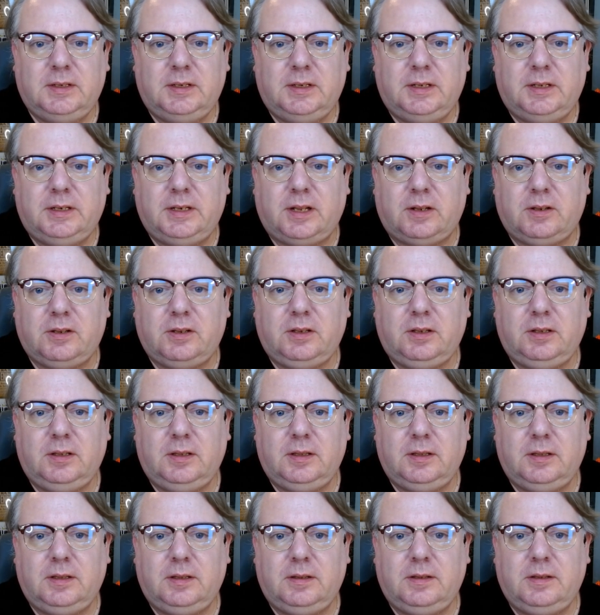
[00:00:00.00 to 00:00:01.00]
Now, the
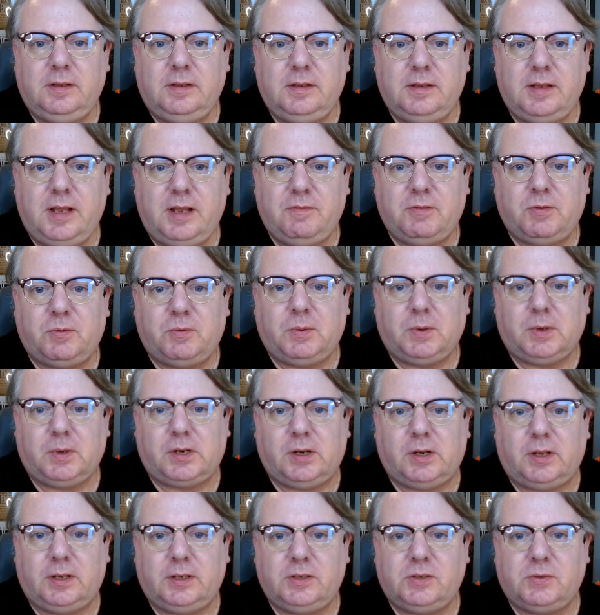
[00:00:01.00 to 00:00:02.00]
Naval War
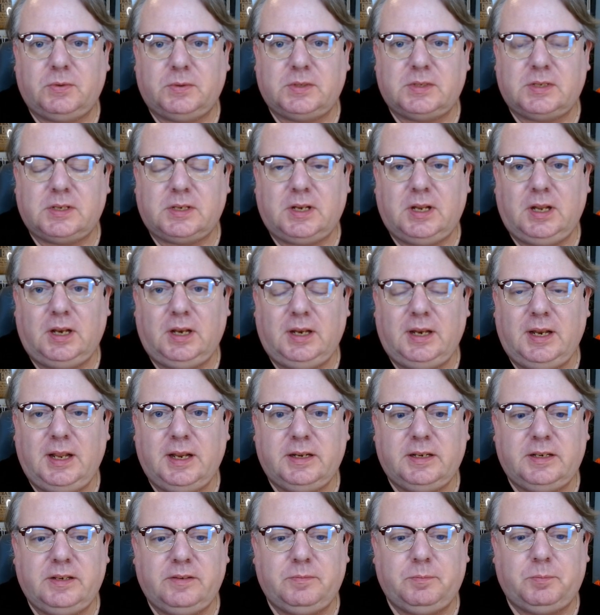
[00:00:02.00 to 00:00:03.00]
College was the
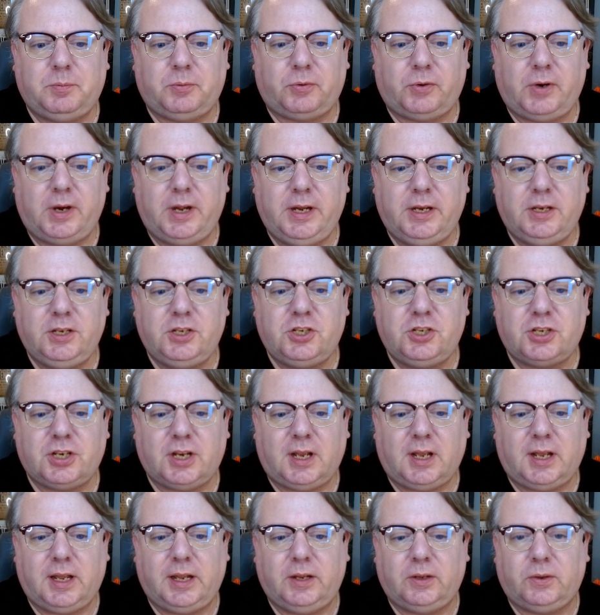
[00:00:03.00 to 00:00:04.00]
collective
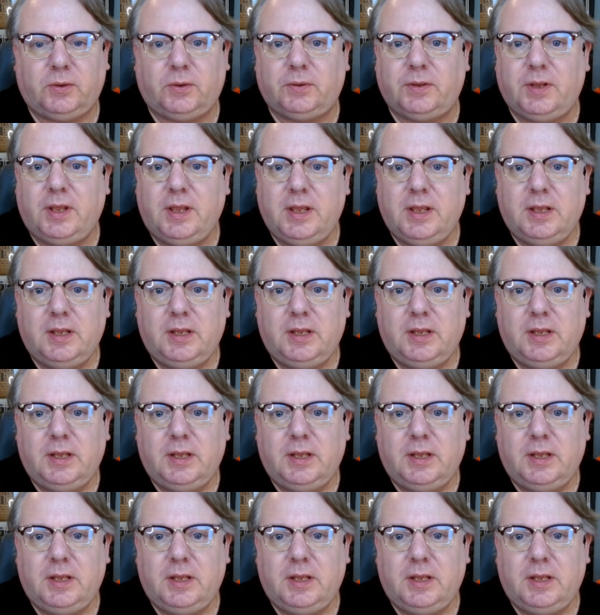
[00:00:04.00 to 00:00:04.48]
brainchild